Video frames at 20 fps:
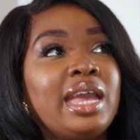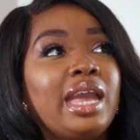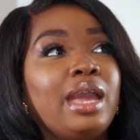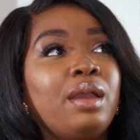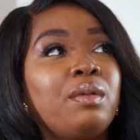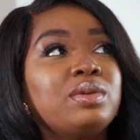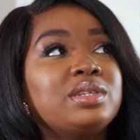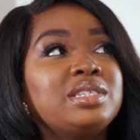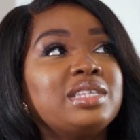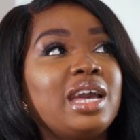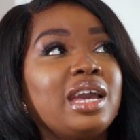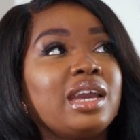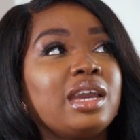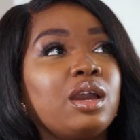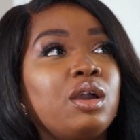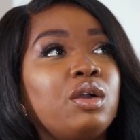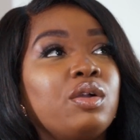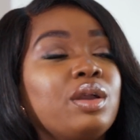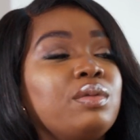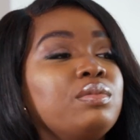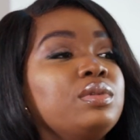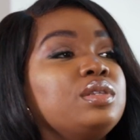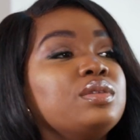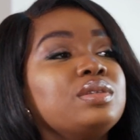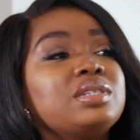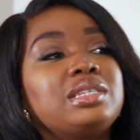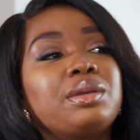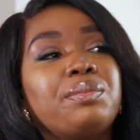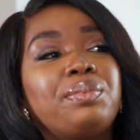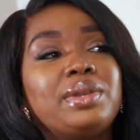it was like, oh, can we do
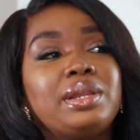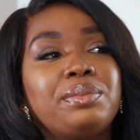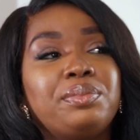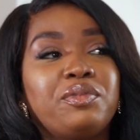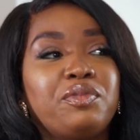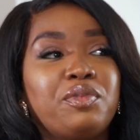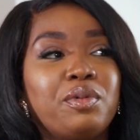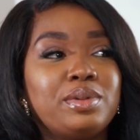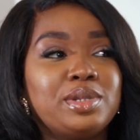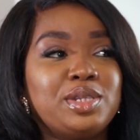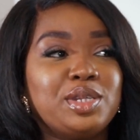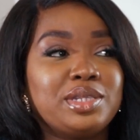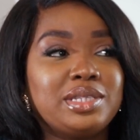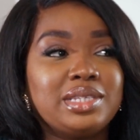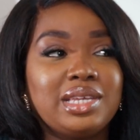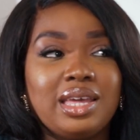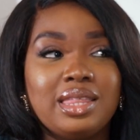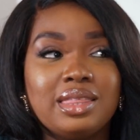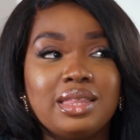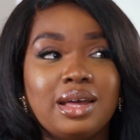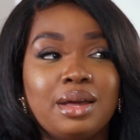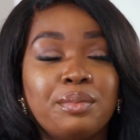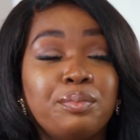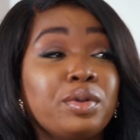it separately before we do it together?